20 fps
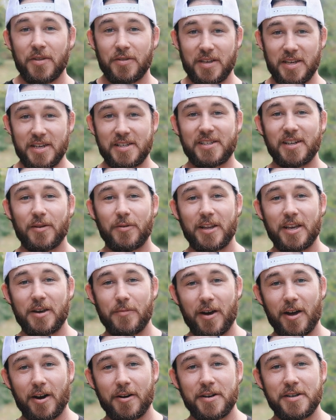These AA
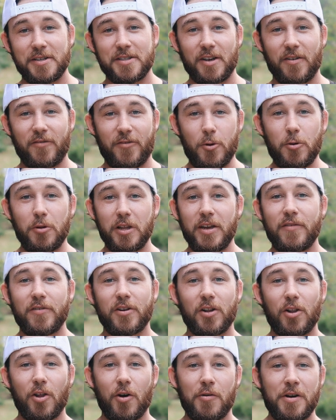batteries, if you leave
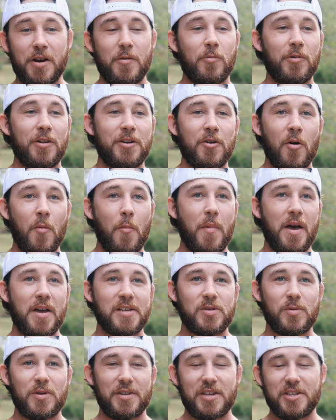it alone and really don't
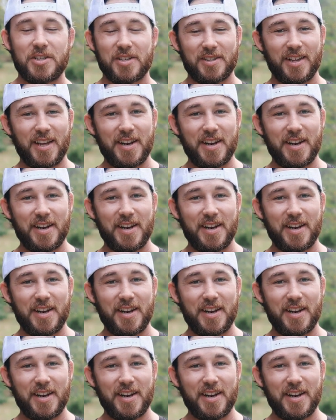mess with and just